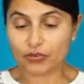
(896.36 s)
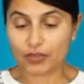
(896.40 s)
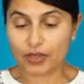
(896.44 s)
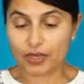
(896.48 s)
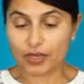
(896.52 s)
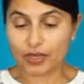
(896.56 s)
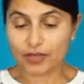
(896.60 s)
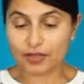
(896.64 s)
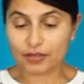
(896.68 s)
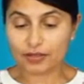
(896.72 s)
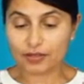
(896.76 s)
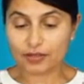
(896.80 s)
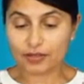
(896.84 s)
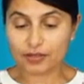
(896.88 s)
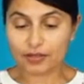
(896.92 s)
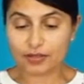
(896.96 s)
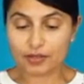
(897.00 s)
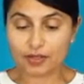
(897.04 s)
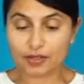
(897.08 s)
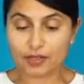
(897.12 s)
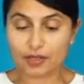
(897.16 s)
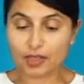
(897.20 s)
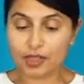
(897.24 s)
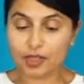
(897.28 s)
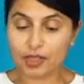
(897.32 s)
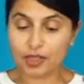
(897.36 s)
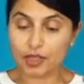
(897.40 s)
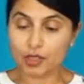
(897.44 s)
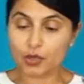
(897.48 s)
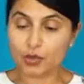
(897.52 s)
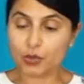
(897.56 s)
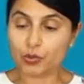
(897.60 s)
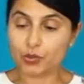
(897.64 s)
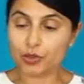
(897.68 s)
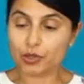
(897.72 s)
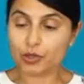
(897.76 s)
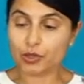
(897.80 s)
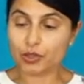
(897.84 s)
this,
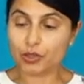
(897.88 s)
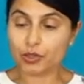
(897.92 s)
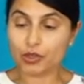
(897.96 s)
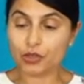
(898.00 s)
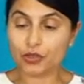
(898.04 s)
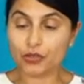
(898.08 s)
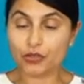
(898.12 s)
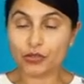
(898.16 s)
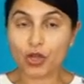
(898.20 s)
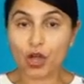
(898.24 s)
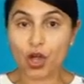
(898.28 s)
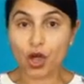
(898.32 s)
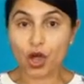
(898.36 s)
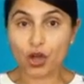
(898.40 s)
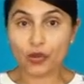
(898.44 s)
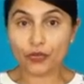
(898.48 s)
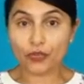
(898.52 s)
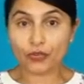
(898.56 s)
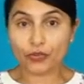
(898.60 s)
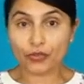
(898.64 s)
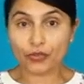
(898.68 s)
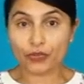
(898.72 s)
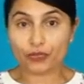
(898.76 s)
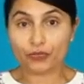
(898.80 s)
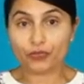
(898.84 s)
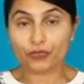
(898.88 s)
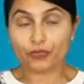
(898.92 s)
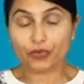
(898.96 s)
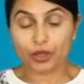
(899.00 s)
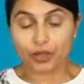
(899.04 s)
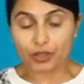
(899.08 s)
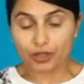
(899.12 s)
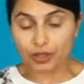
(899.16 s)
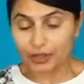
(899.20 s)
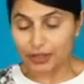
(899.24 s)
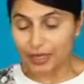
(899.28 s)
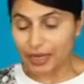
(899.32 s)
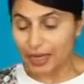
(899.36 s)
because we're going to use half on the
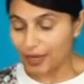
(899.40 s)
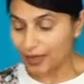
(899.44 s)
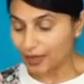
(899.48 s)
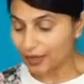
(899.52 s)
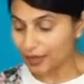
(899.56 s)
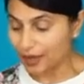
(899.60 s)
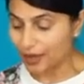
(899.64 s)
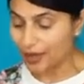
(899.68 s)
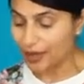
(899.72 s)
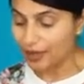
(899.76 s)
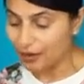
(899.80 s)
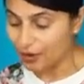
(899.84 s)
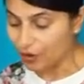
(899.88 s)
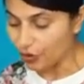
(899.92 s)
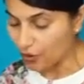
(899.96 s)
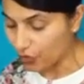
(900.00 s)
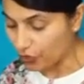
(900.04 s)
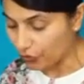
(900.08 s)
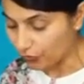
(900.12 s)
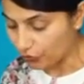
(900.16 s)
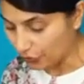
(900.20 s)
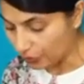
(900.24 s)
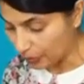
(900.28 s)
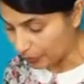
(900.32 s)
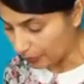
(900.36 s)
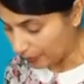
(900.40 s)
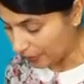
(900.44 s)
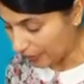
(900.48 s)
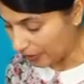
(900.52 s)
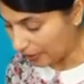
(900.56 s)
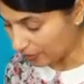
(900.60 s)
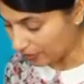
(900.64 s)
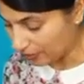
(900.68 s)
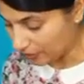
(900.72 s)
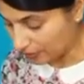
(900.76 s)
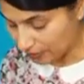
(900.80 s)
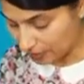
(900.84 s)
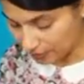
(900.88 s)
front neck and half on the
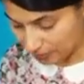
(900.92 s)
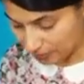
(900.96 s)
back.